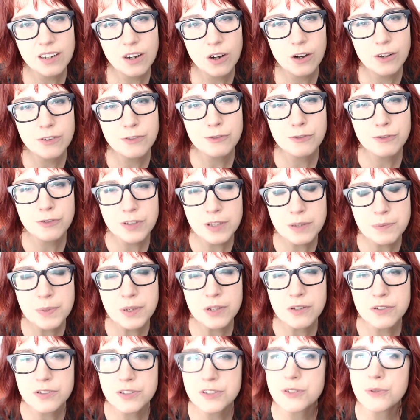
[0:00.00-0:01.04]
on
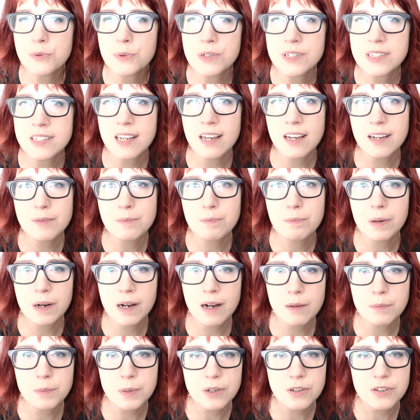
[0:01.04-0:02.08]
female suicide
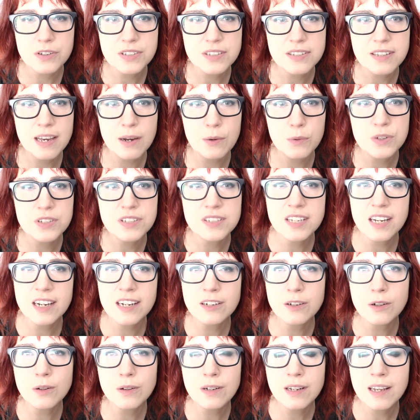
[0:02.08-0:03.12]
bombers that was
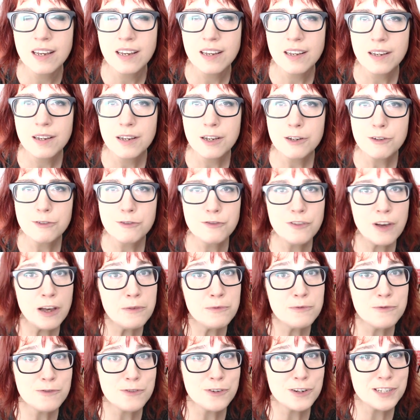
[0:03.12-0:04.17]
titled
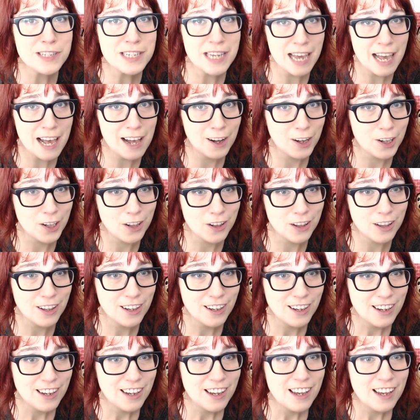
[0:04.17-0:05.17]
Femme Fatale